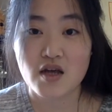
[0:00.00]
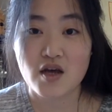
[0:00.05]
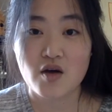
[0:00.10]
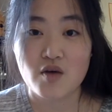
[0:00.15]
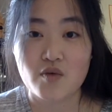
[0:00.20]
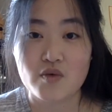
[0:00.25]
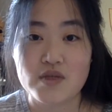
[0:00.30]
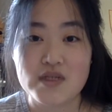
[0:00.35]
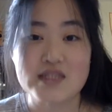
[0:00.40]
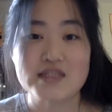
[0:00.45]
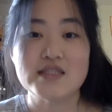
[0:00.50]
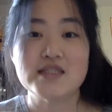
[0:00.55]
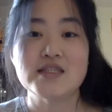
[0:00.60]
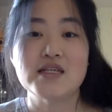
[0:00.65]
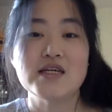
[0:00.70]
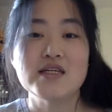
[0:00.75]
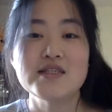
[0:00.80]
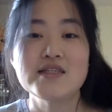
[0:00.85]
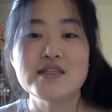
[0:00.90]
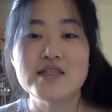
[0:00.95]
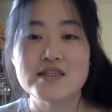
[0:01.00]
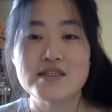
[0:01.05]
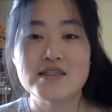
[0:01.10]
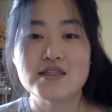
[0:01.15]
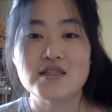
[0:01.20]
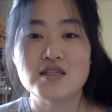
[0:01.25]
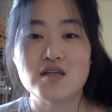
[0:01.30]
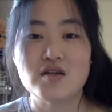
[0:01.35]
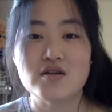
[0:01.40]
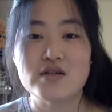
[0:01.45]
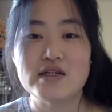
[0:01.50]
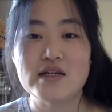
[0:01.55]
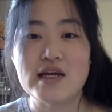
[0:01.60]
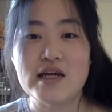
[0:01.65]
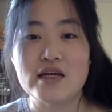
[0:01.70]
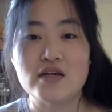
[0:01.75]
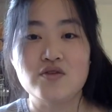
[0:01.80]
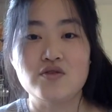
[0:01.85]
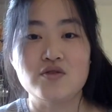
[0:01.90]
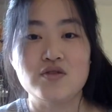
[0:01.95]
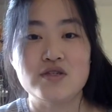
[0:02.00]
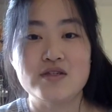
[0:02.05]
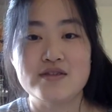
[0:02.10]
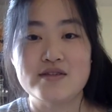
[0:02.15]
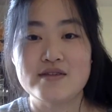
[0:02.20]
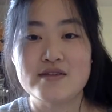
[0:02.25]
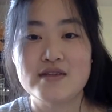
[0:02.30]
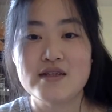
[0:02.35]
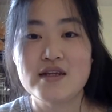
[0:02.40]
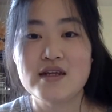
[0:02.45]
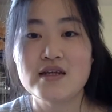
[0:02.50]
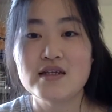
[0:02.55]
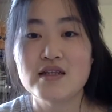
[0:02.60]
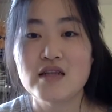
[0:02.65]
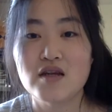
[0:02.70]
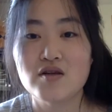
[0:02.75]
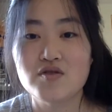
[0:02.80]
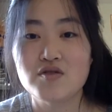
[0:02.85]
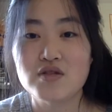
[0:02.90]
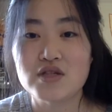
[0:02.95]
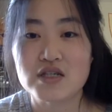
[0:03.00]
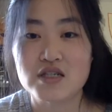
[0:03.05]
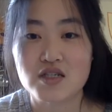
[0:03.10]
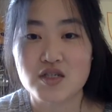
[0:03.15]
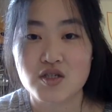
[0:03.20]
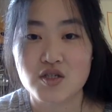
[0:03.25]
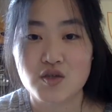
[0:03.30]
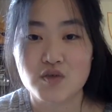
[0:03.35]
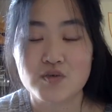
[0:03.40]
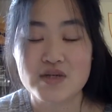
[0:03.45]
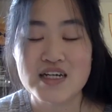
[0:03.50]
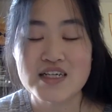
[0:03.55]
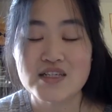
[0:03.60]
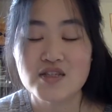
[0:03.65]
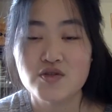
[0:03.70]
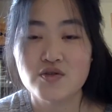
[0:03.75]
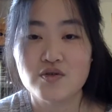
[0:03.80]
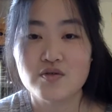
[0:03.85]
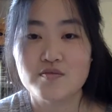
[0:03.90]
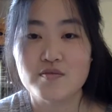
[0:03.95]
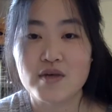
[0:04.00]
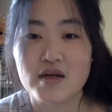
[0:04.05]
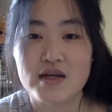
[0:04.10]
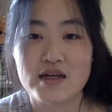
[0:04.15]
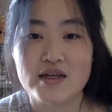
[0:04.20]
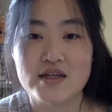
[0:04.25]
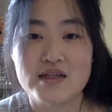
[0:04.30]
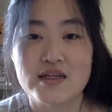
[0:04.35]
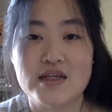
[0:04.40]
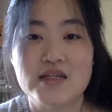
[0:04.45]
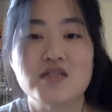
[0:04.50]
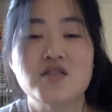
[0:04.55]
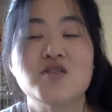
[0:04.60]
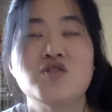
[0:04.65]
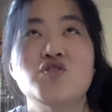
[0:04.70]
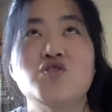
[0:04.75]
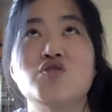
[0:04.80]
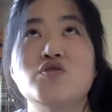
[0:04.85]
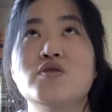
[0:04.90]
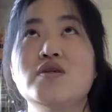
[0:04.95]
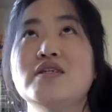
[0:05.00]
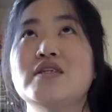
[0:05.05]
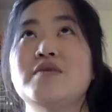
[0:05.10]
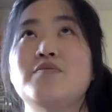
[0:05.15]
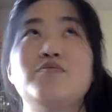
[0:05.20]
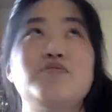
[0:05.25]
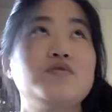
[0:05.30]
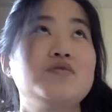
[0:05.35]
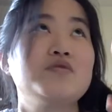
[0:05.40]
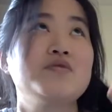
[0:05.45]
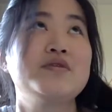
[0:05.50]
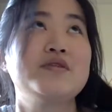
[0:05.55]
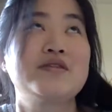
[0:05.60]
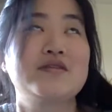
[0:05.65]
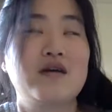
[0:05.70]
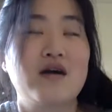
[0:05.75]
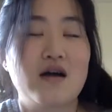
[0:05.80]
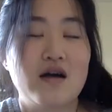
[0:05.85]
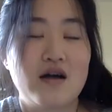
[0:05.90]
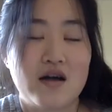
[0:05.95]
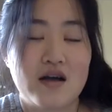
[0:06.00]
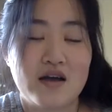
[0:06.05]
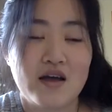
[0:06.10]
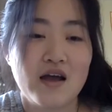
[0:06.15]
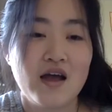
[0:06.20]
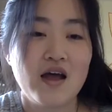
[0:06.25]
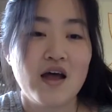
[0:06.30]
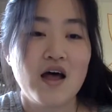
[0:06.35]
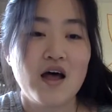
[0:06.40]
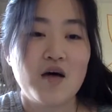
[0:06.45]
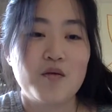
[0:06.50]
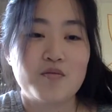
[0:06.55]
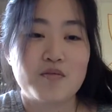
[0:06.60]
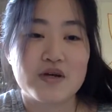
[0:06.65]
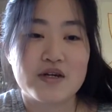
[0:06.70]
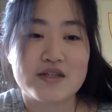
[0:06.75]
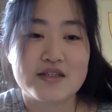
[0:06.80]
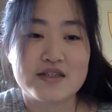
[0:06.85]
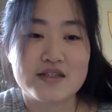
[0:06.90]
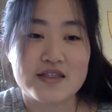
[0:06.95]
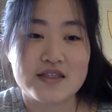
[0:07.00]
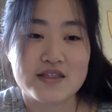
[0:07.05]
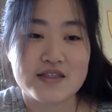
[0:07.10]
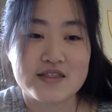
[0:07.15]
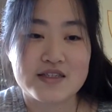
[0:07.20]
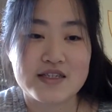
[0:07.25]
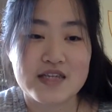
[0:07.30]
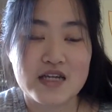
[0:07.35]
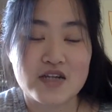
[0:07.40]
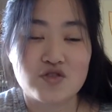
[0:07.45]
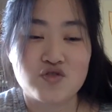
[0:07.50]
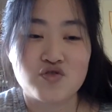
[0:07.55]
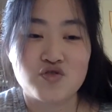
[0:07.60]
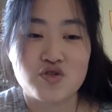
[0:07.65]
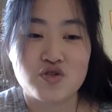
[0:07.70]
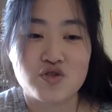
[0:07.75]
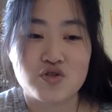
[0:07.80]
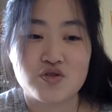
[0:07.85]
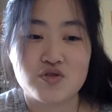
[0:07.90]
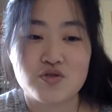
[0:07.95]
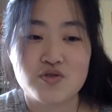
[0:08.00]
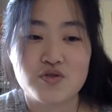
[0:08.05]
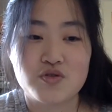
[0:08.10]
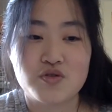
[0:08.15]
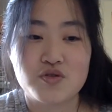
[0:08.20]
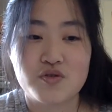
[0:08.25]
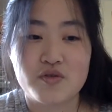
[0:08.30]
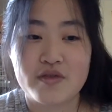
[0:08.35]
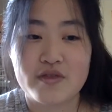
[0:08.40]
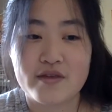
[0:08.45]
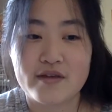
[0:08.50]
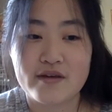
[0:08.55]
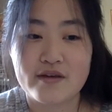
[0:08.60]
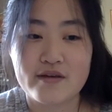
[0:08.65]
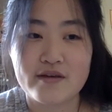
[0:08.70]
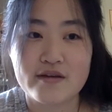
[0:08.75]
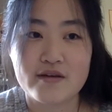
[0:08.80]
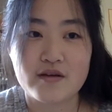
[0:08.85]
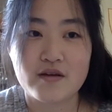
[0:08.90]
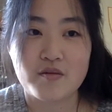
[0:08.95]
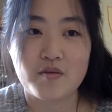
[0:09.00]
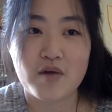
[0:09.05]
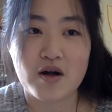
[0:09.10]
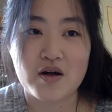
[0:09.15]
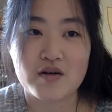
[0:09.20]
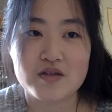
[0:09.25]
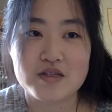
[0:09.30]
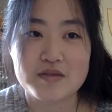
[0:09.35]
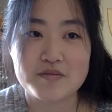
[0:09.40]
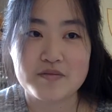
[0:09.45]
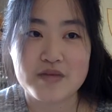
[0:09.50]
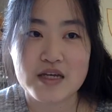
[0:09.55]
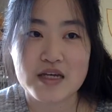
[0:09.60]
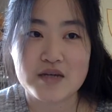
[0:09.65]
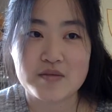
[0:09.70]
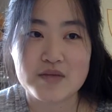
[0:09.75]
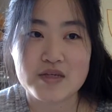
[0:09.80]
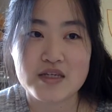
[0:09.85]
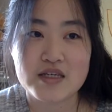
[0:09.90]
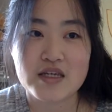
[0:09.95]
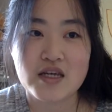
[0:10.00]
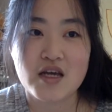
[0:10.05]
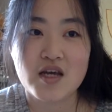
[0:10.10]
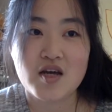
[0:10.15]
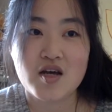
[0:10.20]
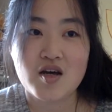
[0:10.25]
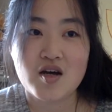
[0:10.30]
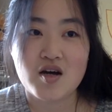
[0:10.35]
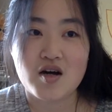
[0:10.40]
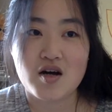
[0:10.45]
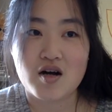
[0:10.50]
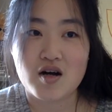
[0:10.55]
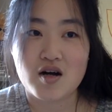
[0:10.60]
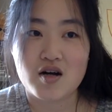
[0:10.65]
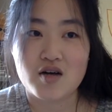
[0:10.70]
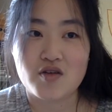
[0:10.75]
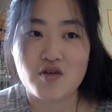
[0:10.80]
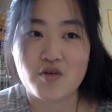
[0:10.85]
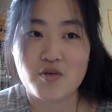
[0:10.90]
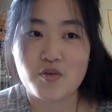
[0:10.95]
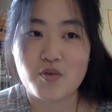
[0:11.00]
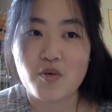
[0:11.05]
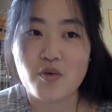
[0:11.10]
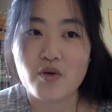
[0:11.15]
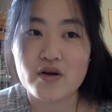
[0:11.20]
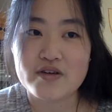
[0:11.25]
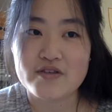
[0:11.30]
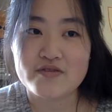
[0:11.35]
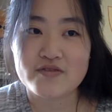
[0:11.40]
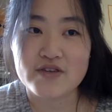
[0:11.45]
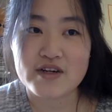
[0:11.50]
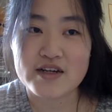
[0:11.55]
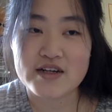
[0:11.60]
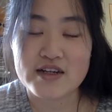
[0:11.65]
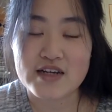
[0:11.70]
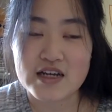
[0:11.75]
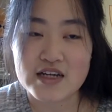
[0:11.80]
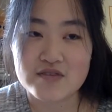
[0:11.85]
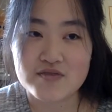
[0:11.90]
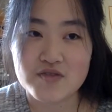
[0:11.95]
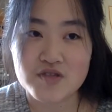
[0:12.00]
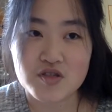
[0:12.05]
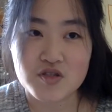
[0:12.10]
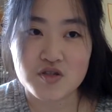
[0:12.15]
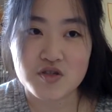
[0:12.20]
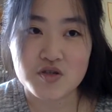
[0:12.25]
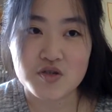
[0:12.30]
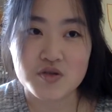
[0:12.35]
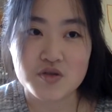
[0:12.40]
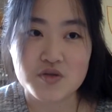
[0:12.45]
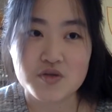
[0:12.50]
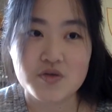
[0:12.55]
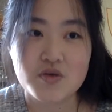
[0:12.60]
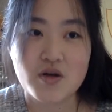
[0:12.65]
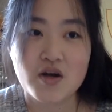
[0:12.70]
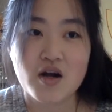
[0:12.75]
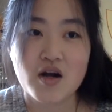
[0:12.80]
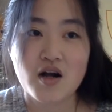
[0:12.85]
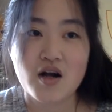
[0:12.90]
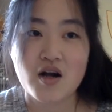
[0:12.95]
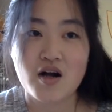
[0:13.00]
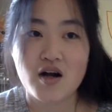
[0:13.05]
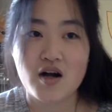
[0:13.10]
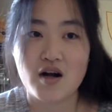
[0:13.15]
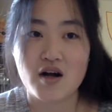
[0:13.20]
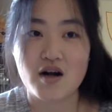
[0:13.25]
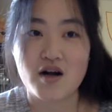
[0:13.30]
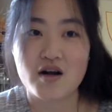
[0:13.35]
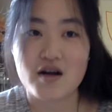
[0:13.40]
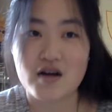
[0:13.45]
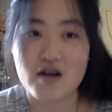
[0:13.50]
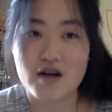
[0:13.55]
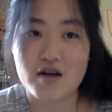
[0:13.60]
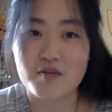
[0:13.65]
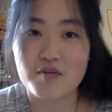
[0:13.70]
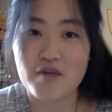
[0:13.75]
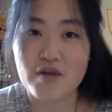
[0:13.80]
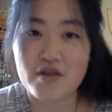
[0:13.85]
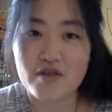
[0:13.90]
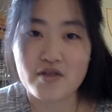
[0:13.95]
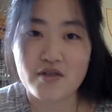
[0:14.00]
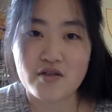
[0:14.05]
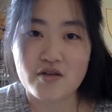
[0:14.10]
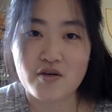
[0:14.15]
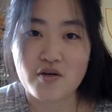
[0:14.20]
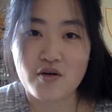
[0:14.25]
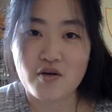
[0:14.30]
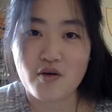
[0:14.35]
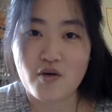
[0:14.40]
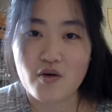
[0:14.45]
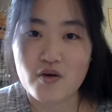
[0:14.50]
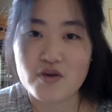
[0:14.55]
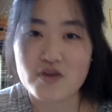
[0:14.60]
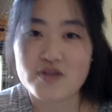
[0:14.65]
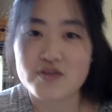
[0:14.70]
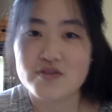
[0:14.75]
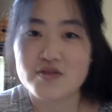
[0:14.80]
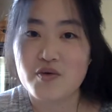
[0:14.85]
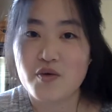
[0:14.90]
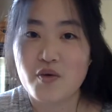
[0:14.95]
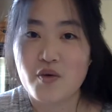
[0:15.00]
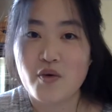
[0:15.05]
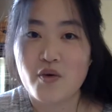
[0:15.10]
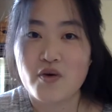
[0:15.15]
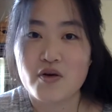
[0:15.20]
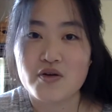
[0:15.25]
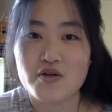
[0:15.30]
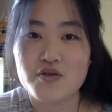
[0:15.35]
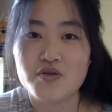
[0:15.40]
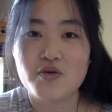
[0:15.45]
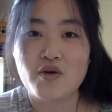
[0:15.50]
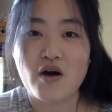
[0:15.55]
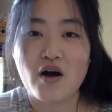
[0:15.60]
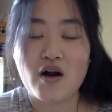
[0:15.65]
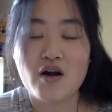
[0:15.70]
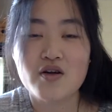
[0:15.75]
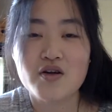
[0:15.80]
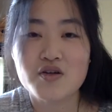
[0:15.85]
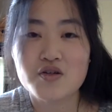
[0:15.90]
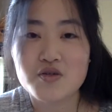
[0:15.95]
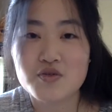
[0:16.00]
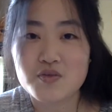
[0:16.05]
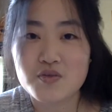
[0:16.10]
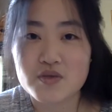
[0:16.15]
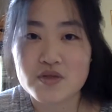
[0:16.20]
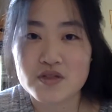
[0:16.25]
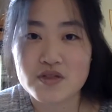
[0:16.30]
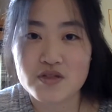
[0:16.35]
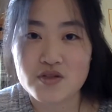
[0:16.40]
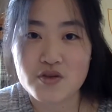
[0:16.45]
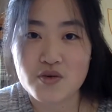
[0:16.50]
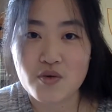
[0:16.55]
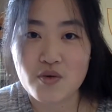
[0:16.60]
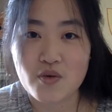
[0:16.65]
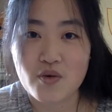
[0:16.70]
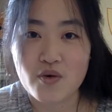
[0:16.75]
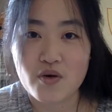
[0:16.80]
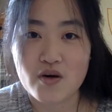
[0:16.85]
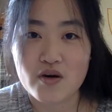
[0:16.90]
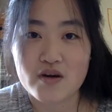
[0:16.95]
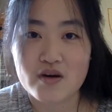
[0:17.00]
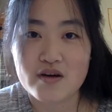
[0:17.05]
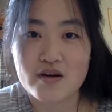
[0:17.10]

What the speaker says: When it's unnecessary, like you're just sitting there, you can just rest your mind and enjoy the blue sky, but instead you choose to think about maybe your boyfriend left you a month ago, or you argue with your